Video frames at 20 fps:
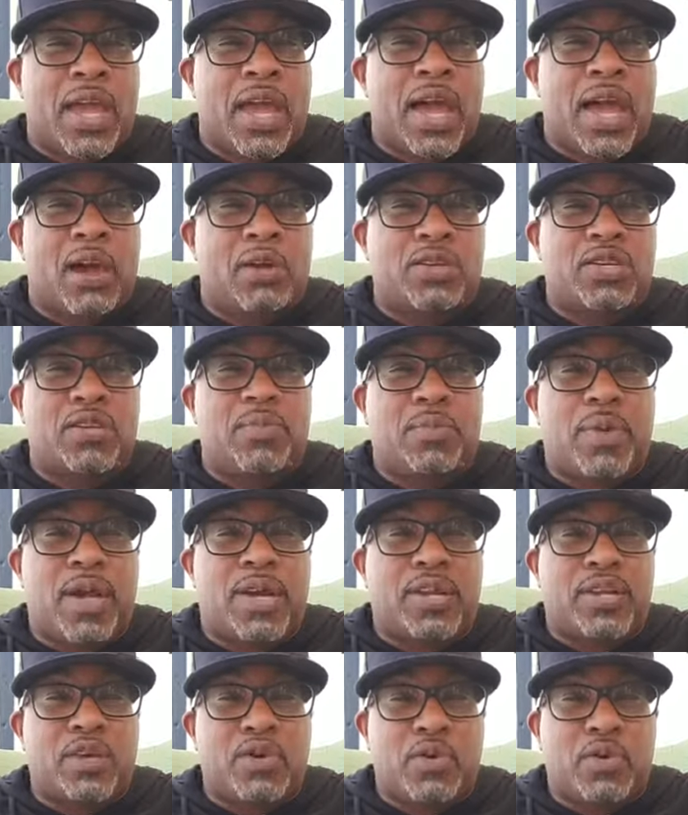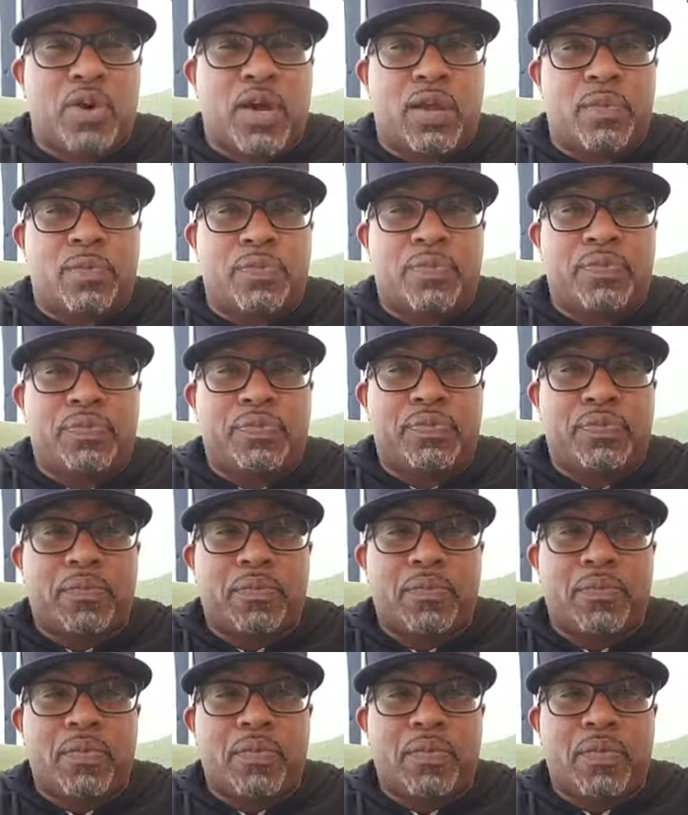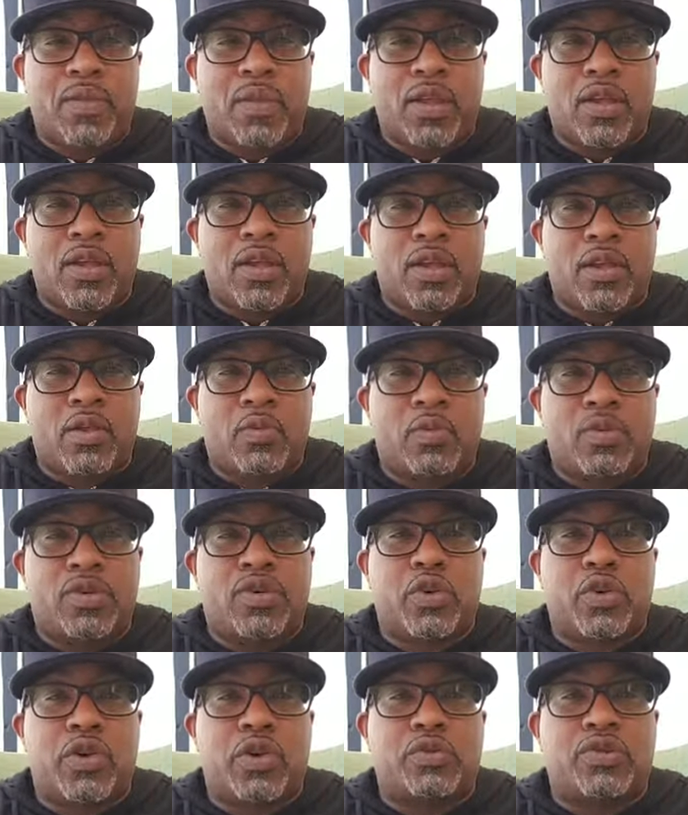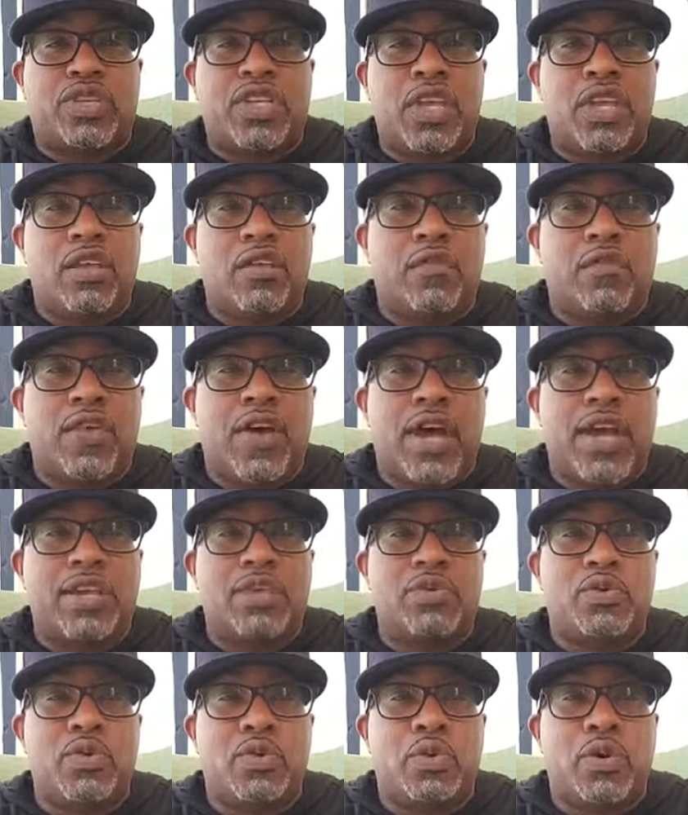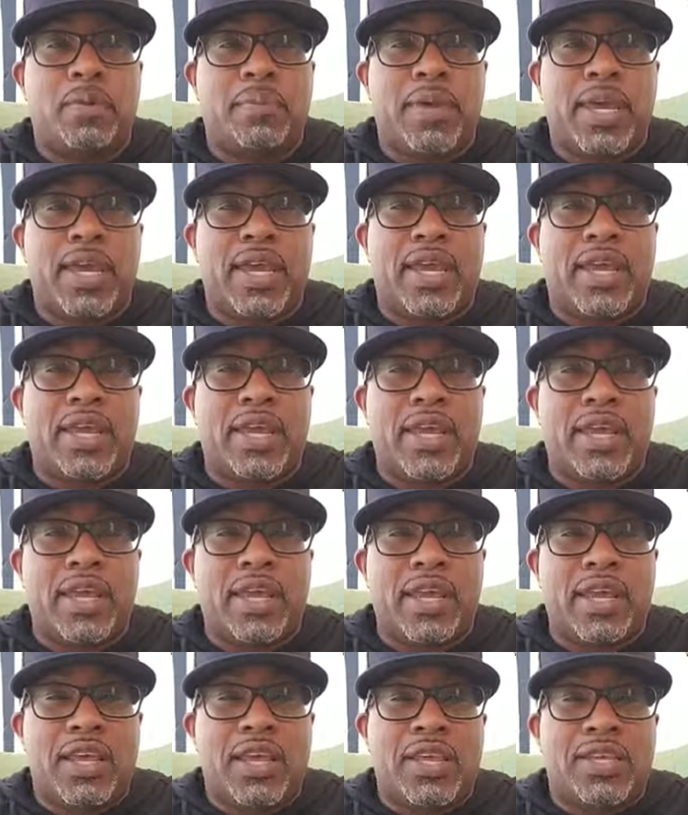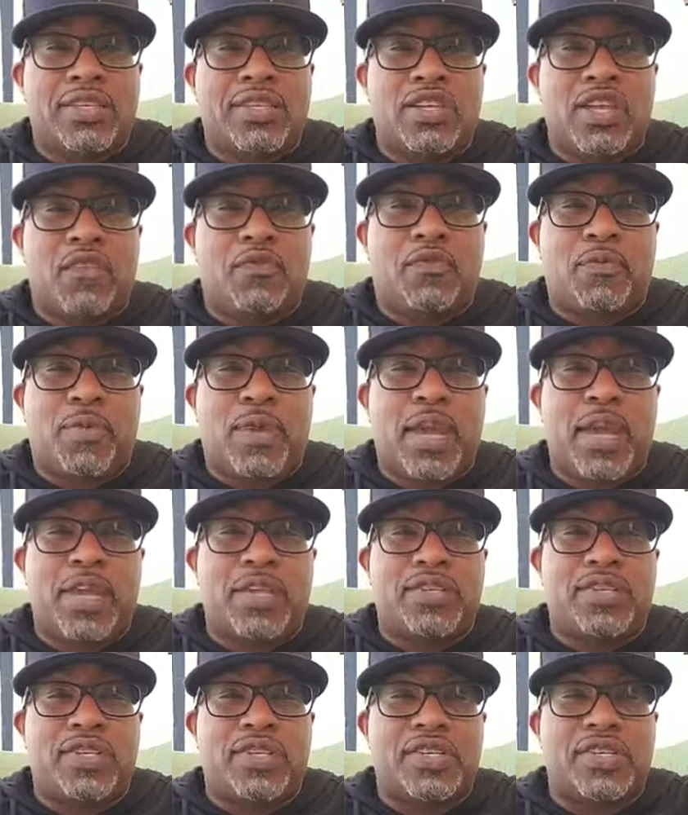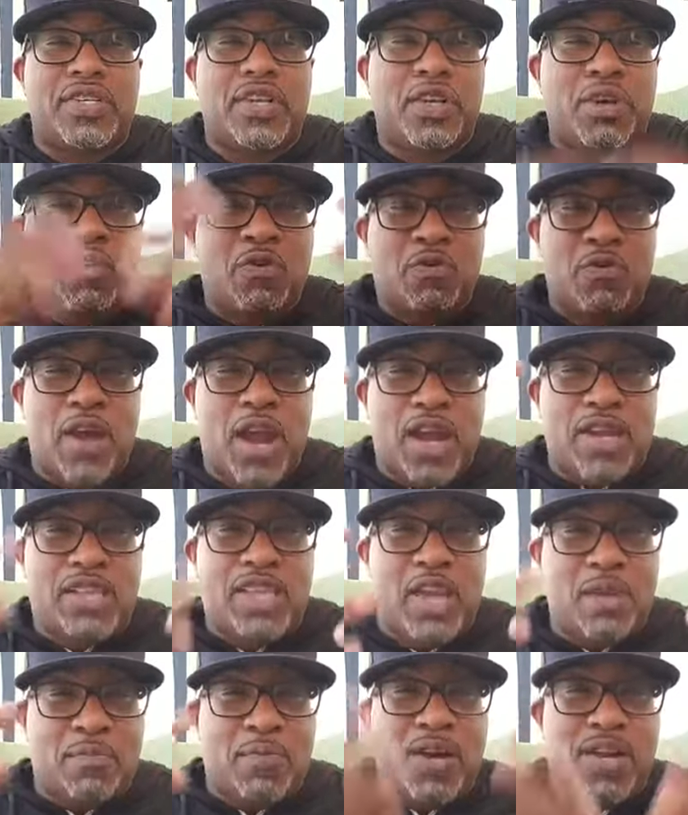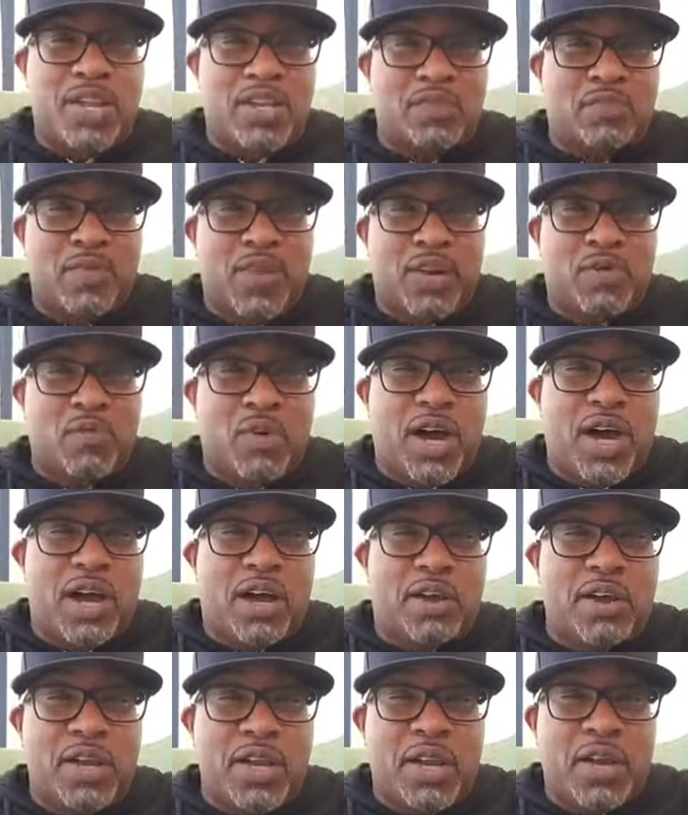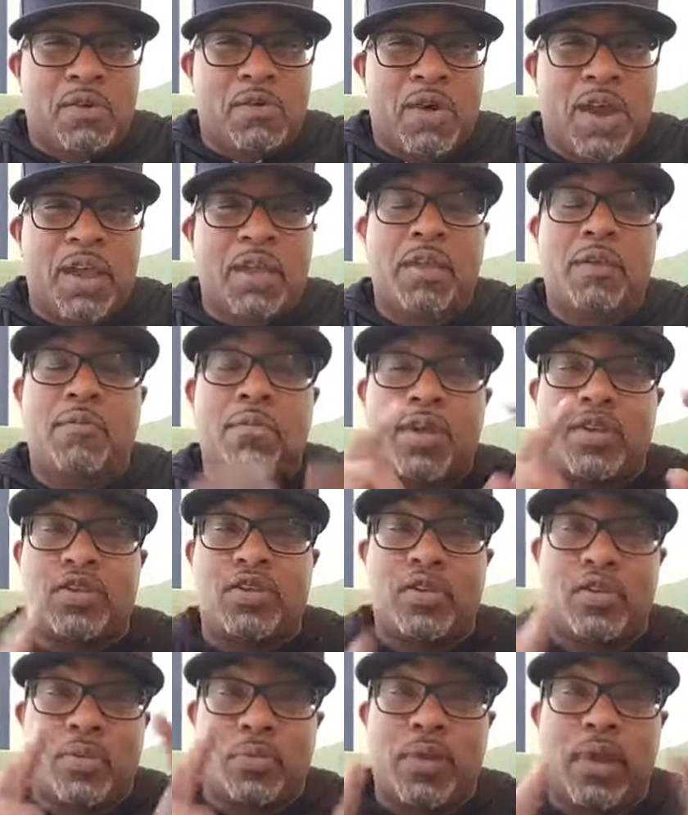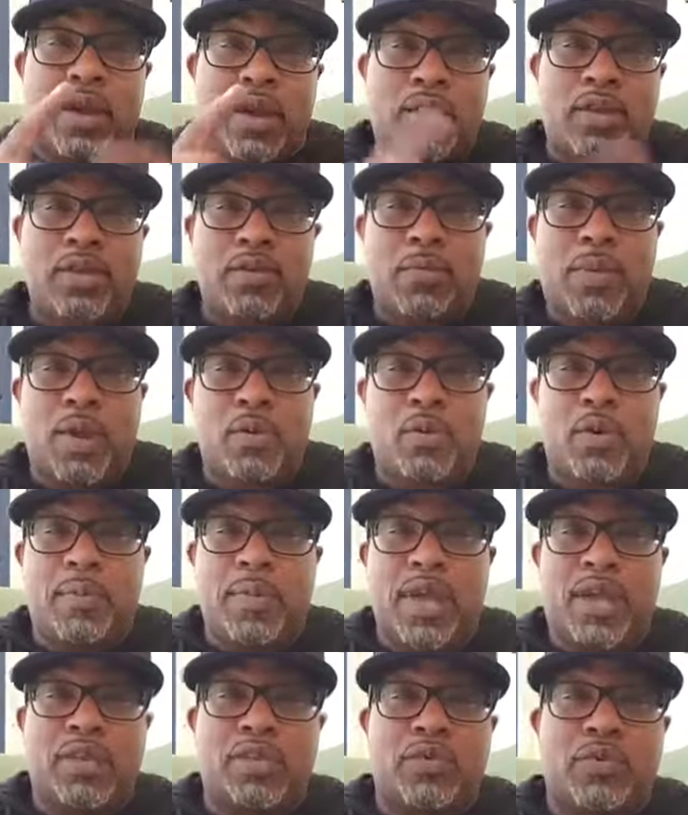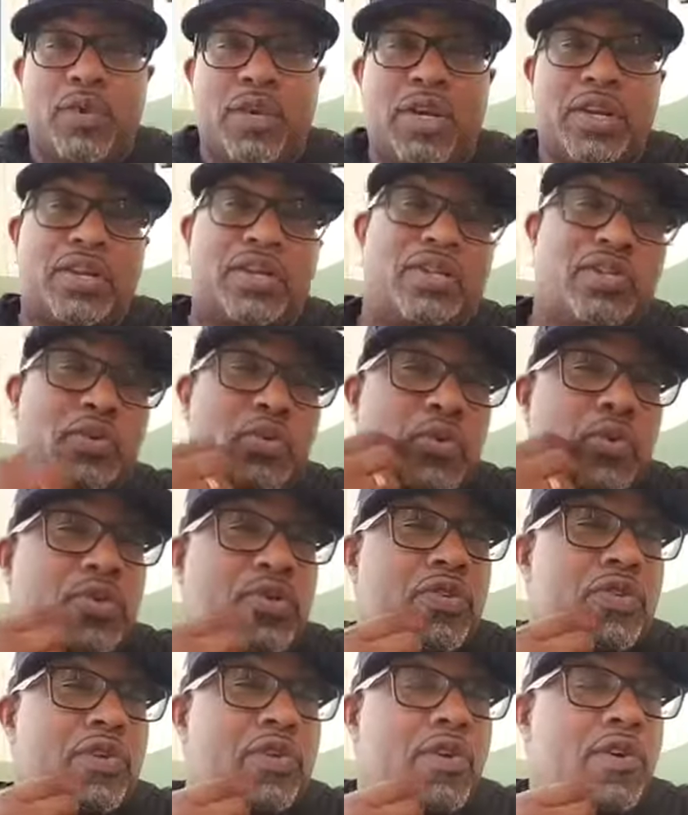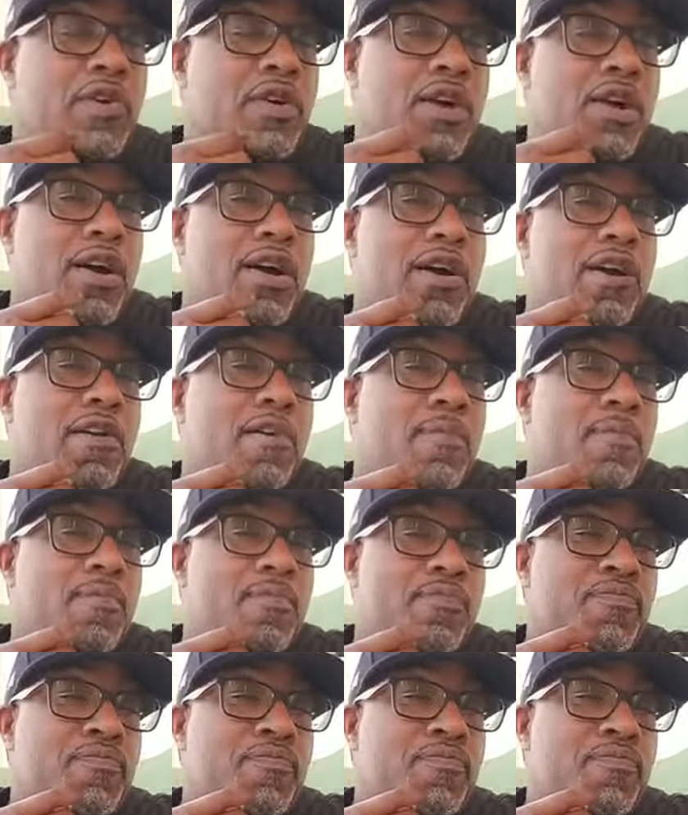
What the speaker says: How's everybody doing? What's going on, Steve? How you doing, man? Steve from Kansas. Rock that, money. It's been a while, right? Make sure, man, you might want to make it to one of these tours. I